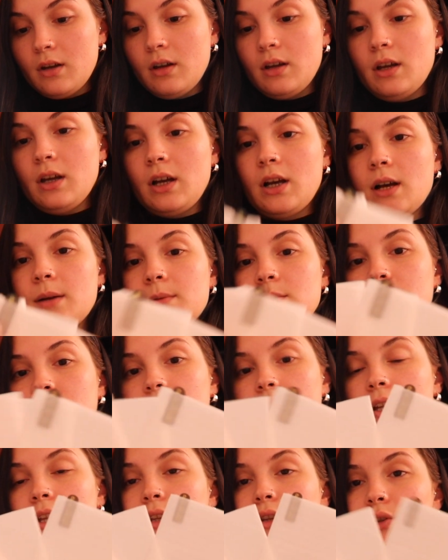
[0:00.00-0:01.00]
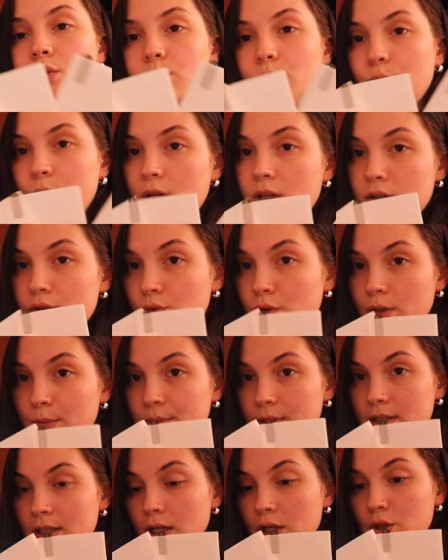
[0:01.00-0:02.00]
It comes with 3 screen
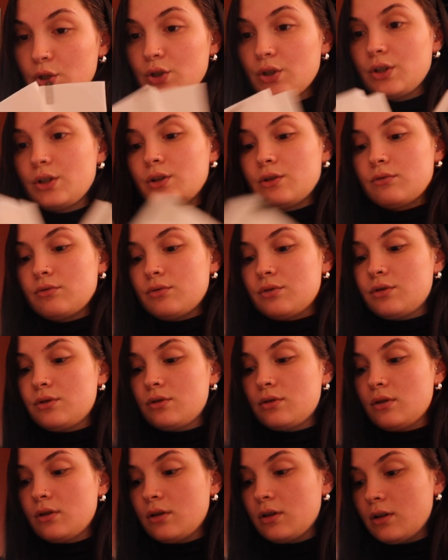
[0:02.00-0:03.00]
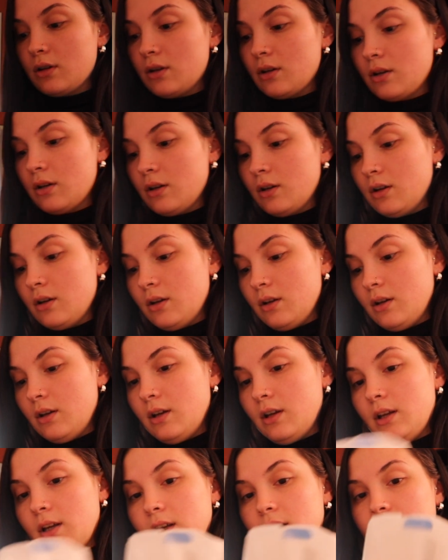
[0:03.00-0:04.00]
protectors,
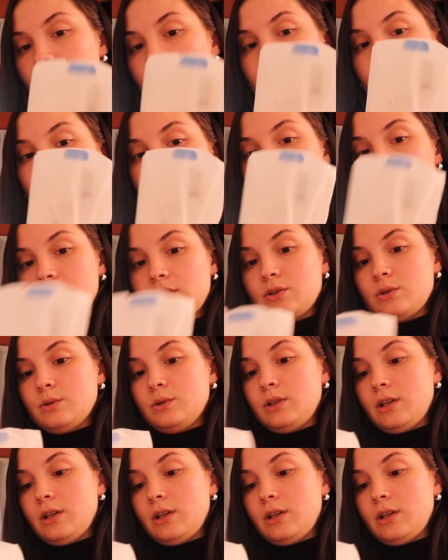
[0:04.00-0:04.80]
in the actual